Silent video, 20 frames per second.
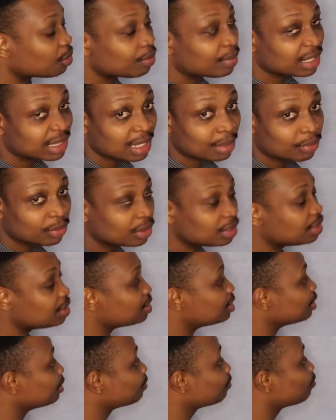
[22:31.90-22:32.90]

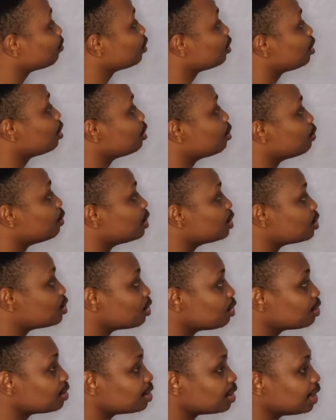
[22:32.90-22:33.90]
metabolism
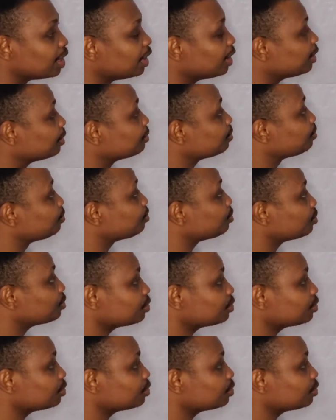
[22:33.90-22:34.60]
results in